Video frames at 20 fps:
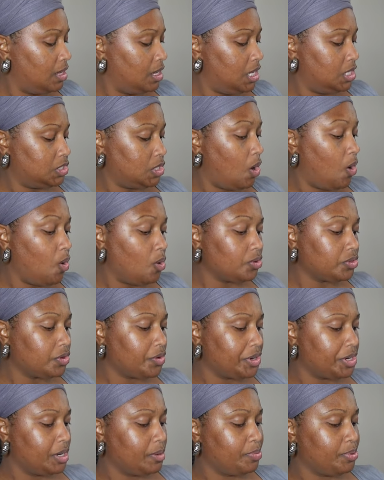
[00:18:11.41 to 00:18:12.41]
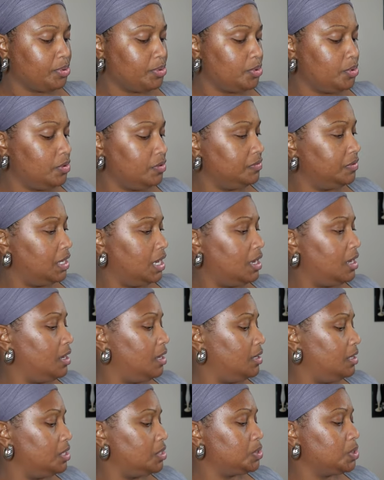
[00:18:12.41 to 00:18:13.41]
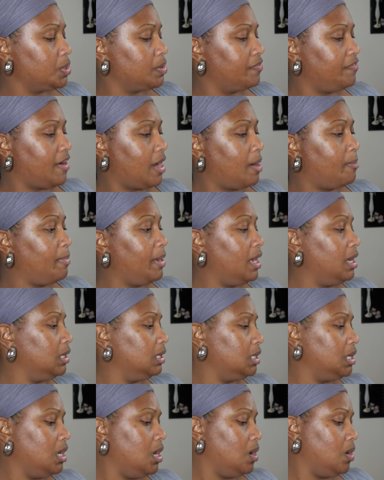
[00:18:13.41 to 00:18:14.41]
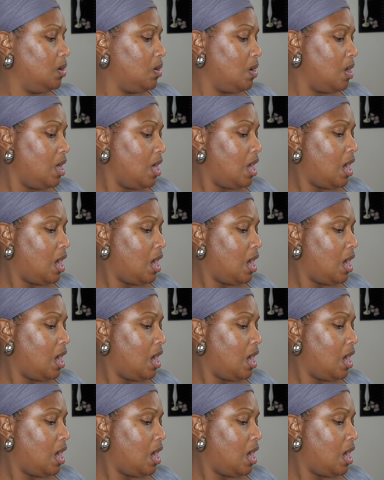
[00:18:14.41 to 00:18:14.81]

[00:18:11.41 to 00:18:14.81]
It's Whole 30 approved and it's certified paleo.